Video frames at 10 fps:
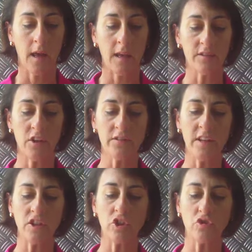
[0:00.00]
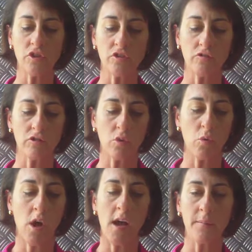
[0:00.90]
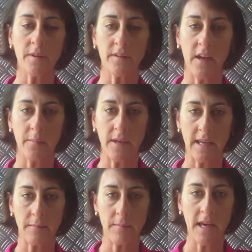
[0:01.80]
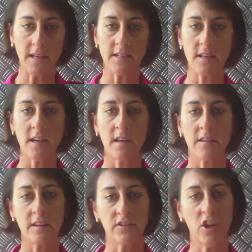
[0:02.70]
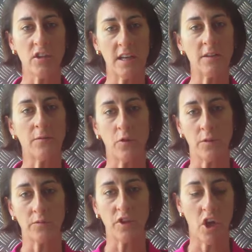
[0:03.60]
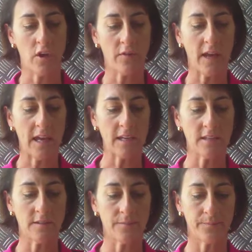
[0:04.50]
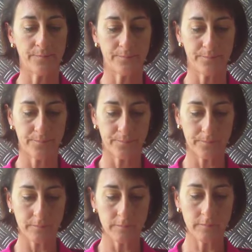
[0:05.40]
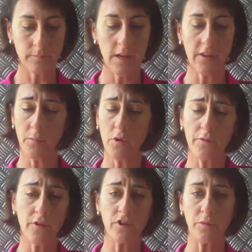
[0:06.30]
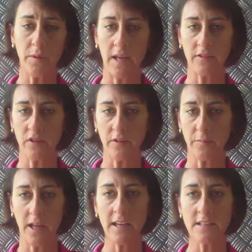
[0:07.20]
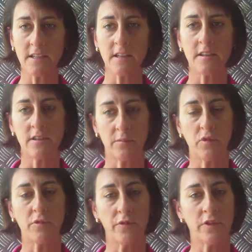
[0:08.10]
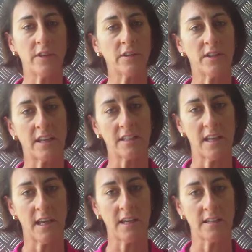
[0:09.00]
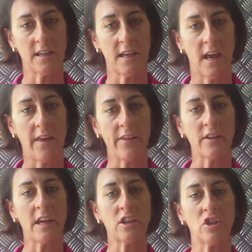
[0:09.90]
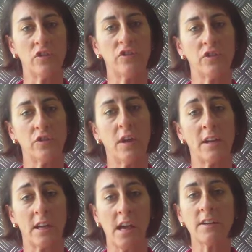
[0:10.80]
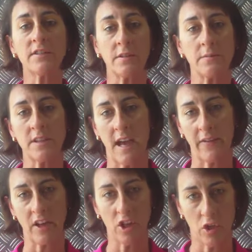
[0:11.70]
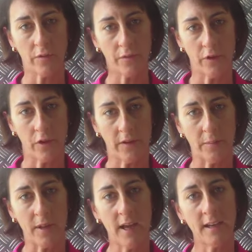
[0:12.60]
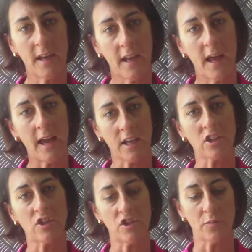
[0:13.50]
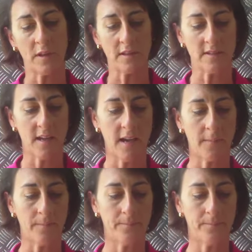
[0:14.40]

As long as their nutritional requirements are being met, there's no need for them to overeat. The more food you place on the plate, the more food they'll tend to eat. And they'll get used to and accustomed to having a lot of food on their plate and consuming the same.